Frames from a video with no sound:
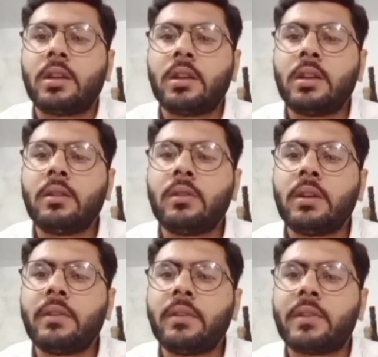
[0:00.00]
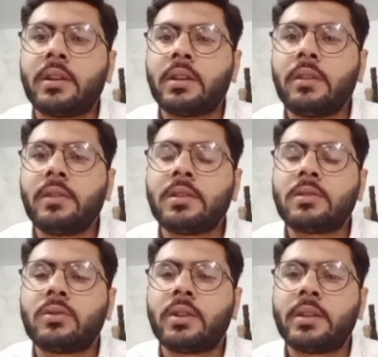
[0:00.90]
Every
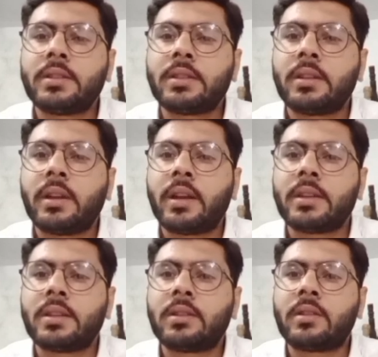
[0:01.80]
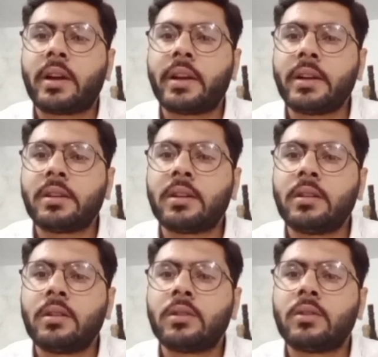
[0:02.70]
student is
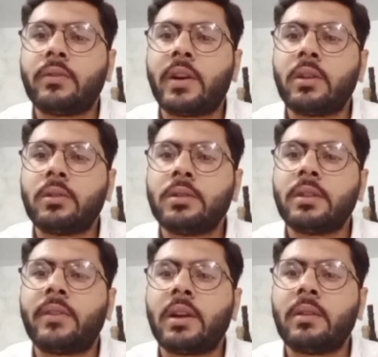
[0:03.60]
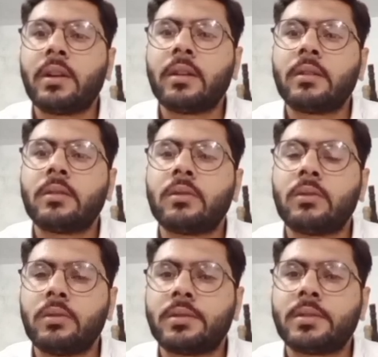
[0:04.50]
directed to follow the following
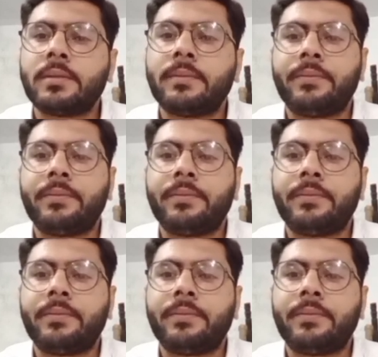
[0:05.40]
rules.